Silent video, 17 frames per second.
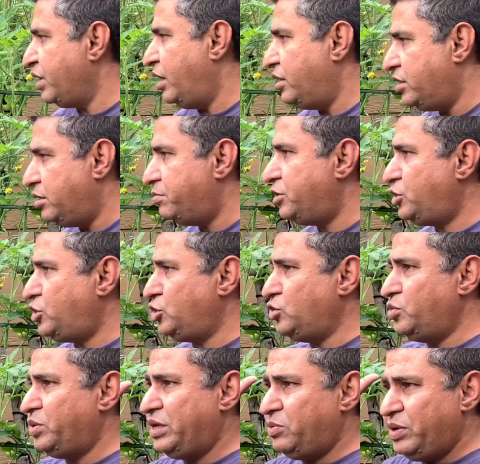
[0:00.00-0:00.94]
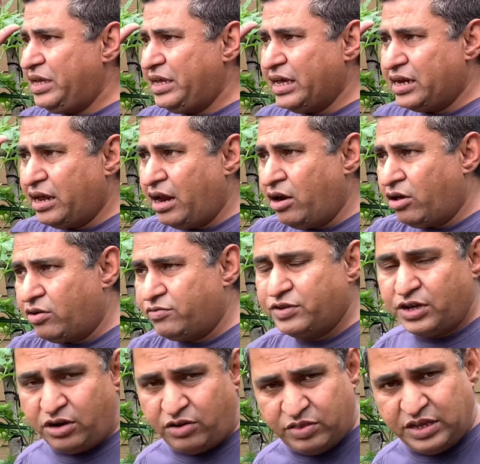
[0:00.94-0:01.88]
Number two, we get a lot of
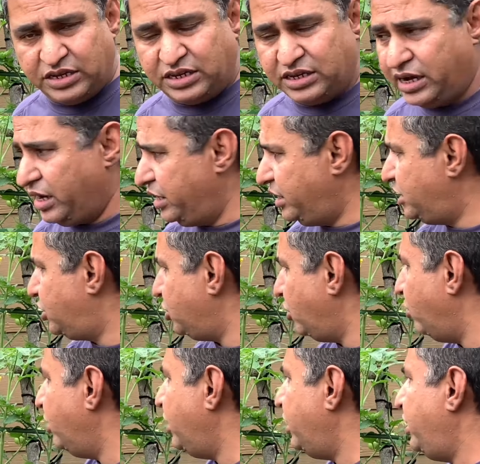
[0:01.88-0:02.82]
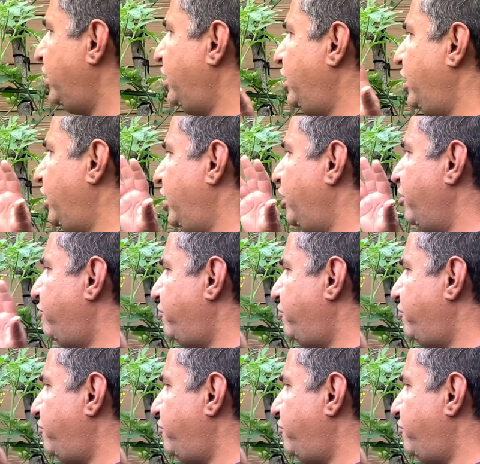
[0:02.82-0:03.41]
sun on this side, so if